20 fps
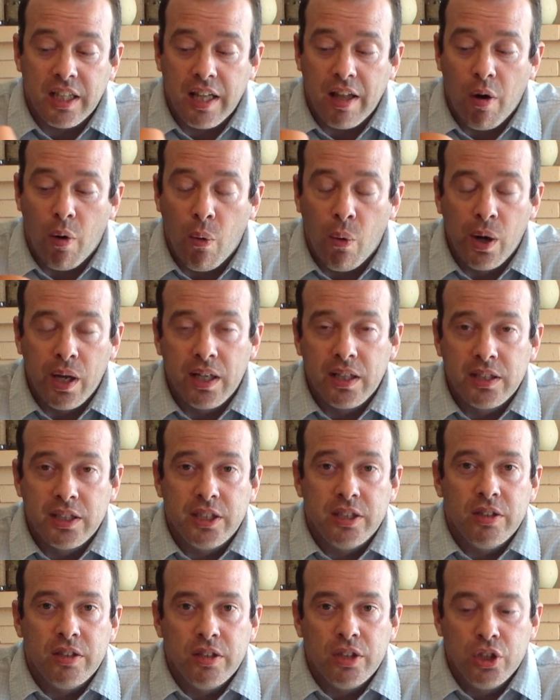
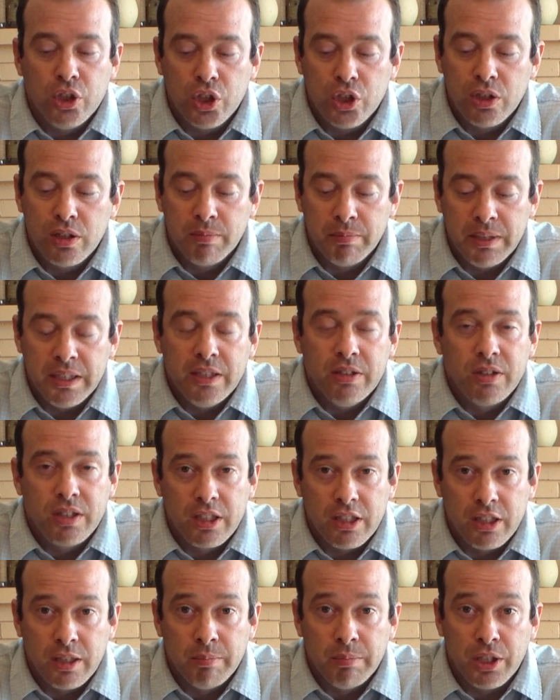Ollas, you shouldn't be
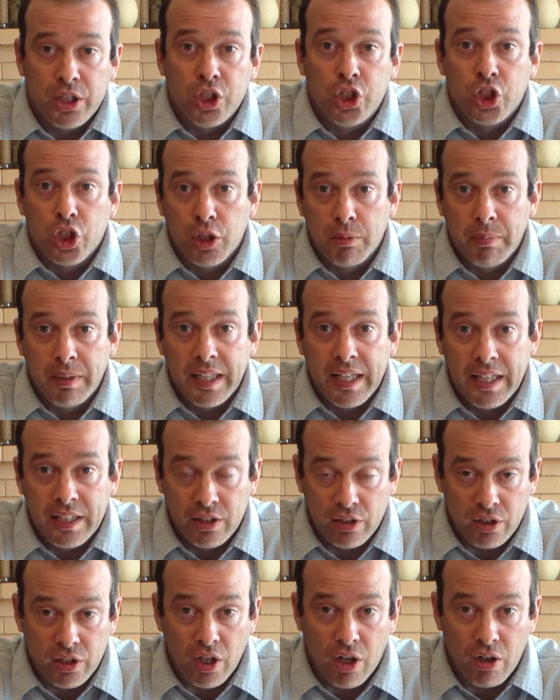using them to germinate
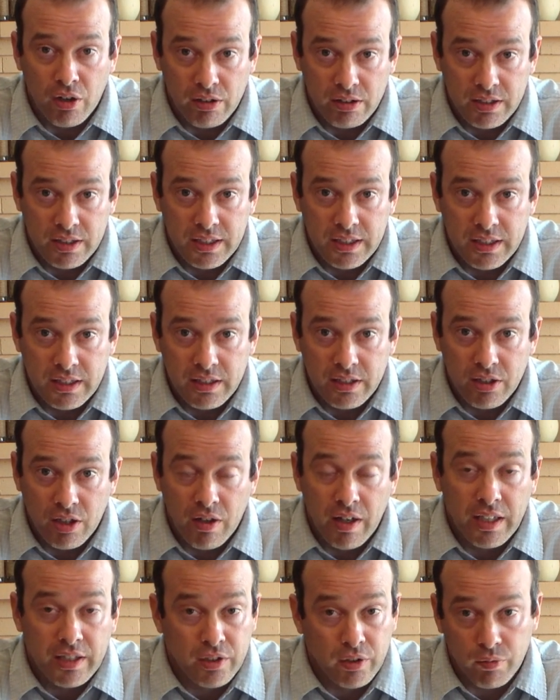your garden seeds, all
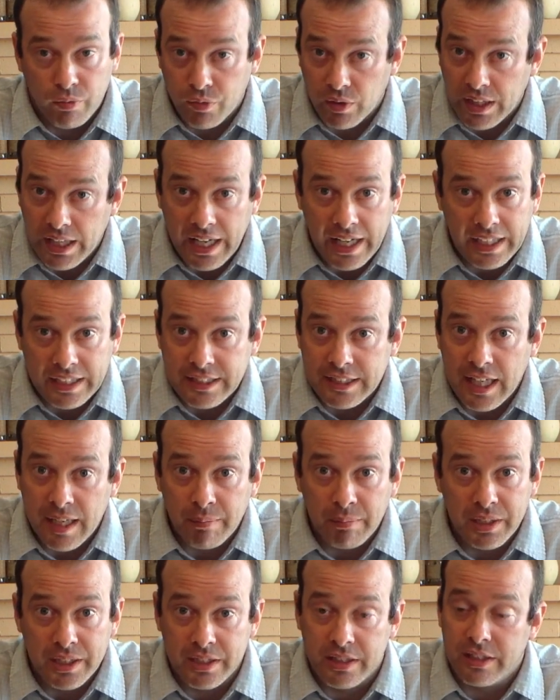right? So for that same
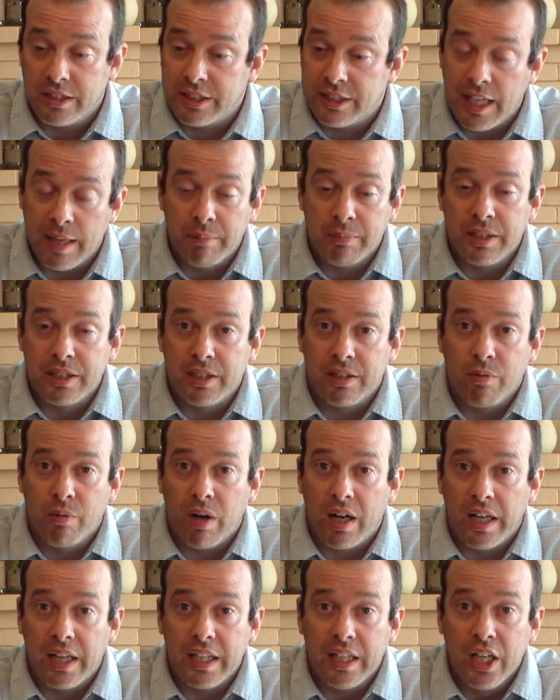reason
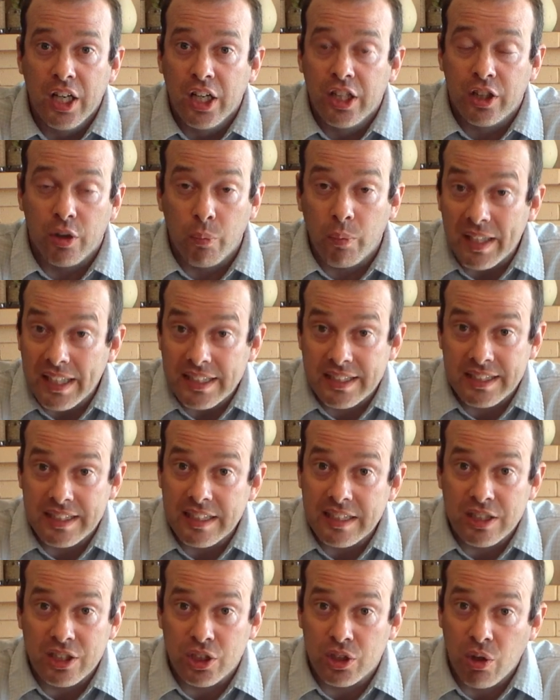why the weed
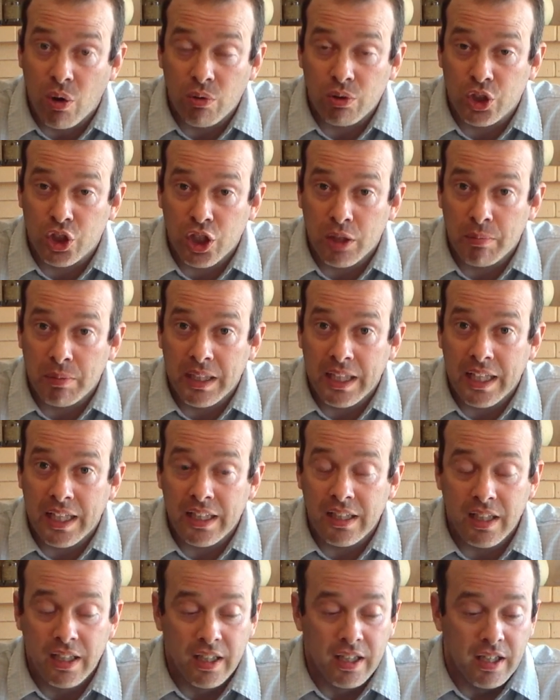seeds don't
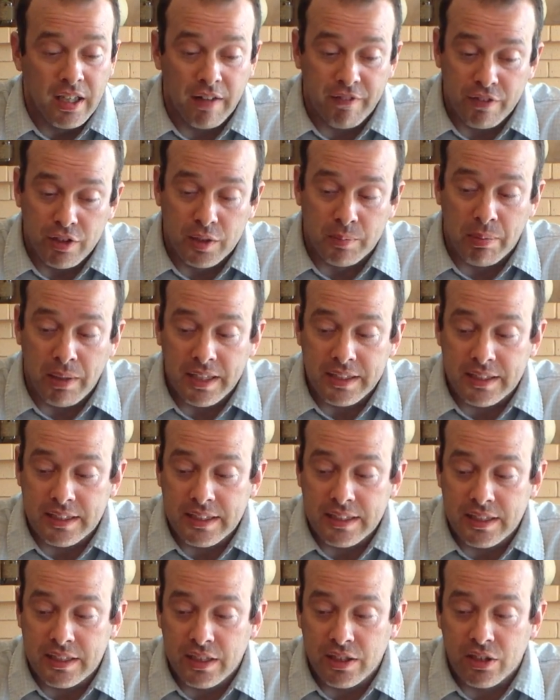germinate. If you spread
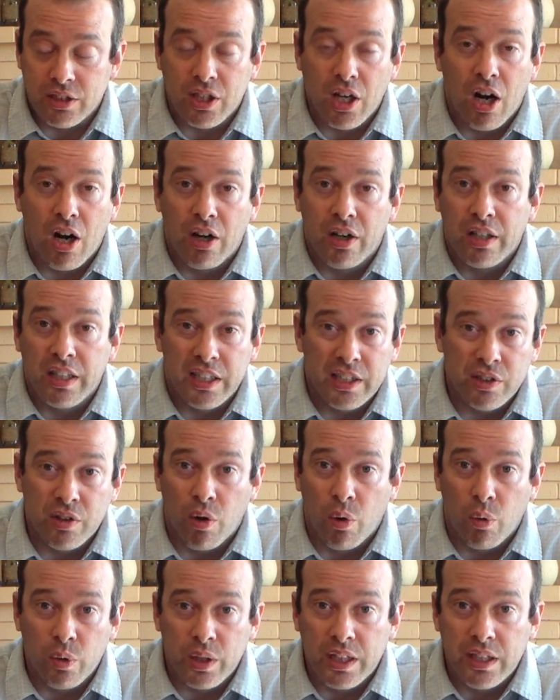seeds in your garden and you
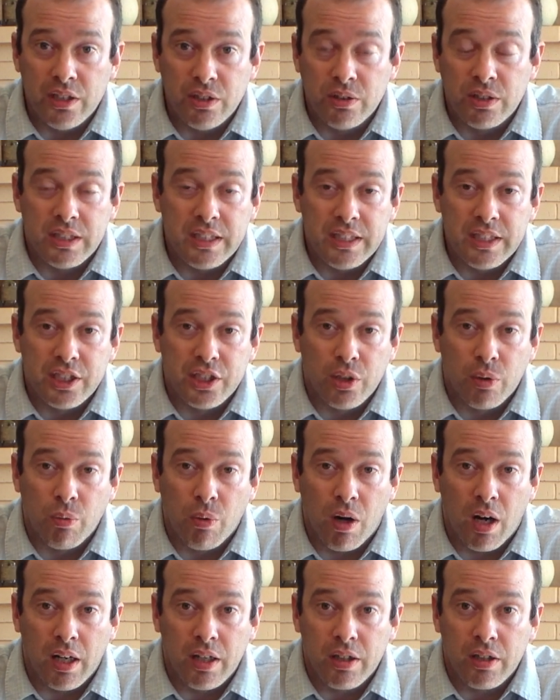only use these to
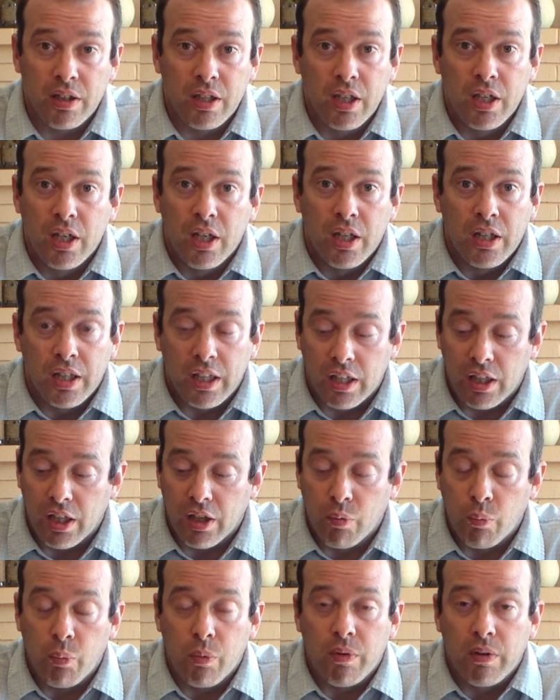water,
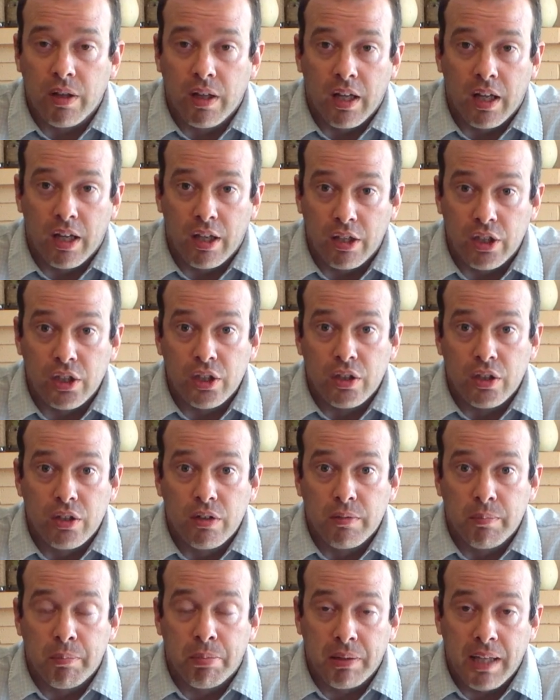the
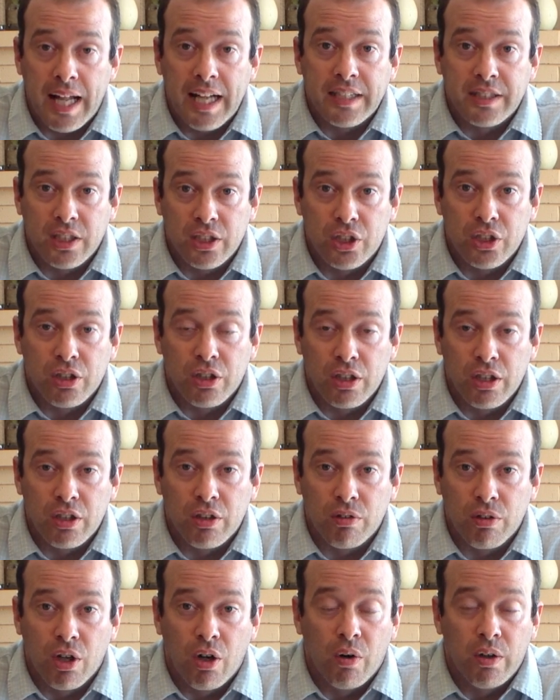plants that you're going to
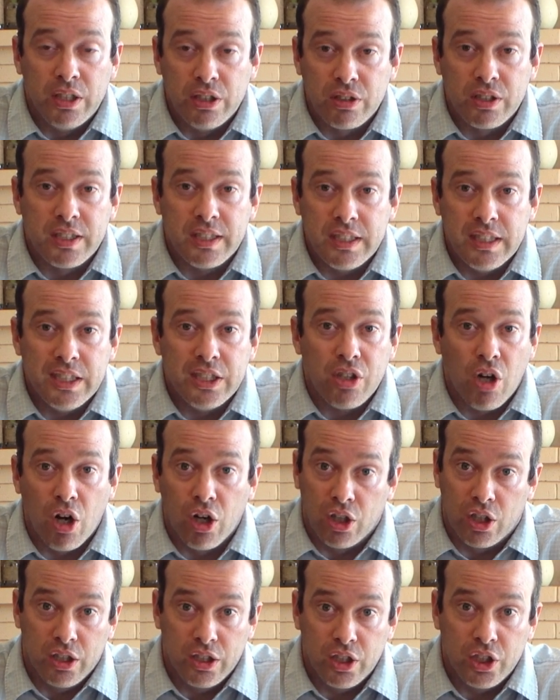grow and your seeds
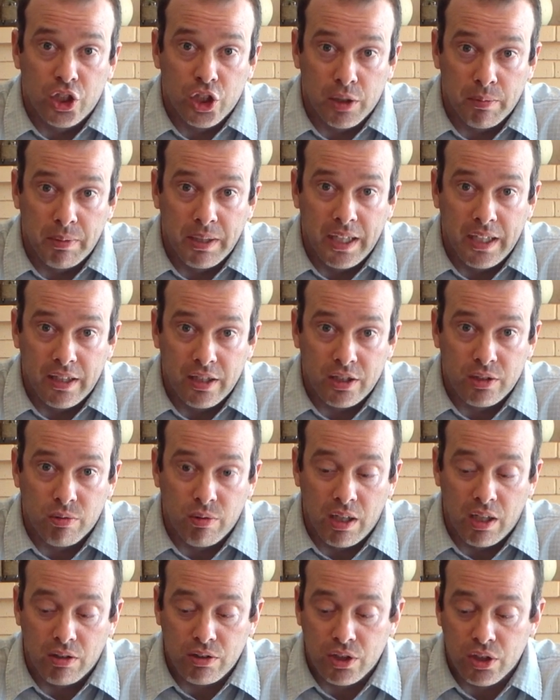aren't going to germinate as
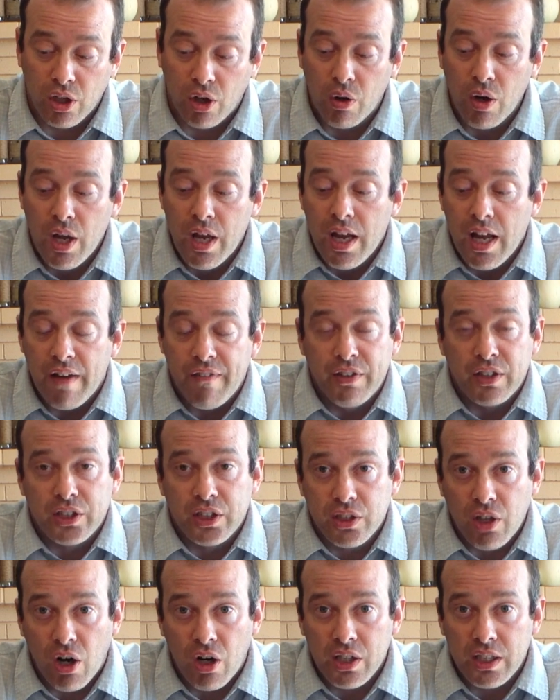well. So if you're
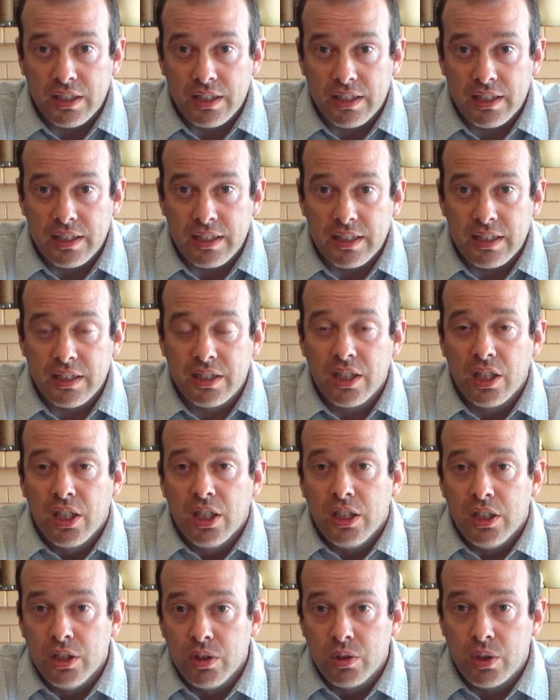starting seeds,
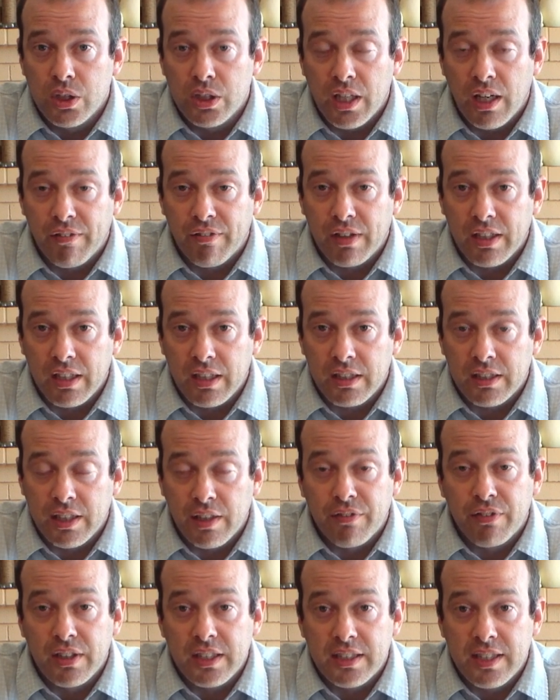use a
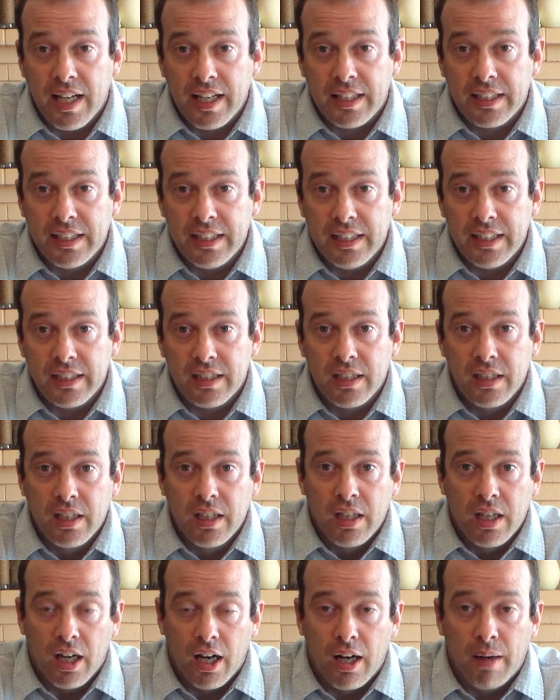different technique
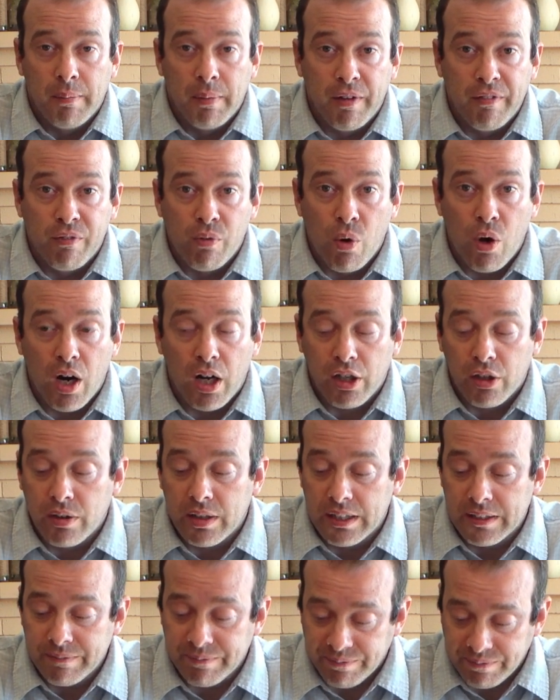of
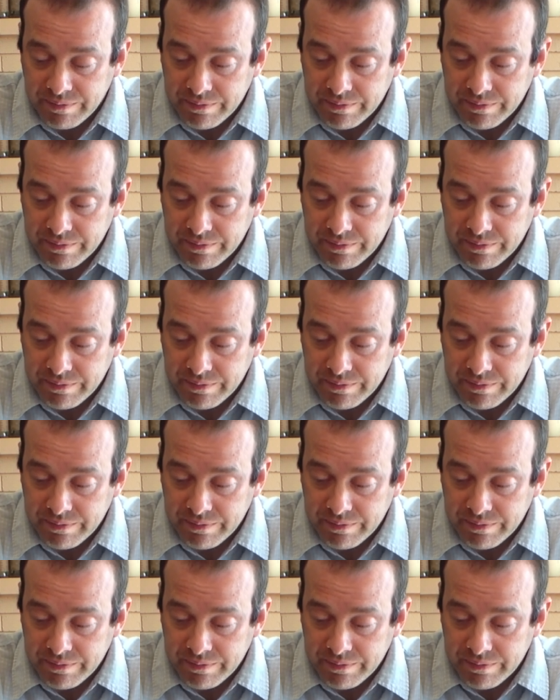watering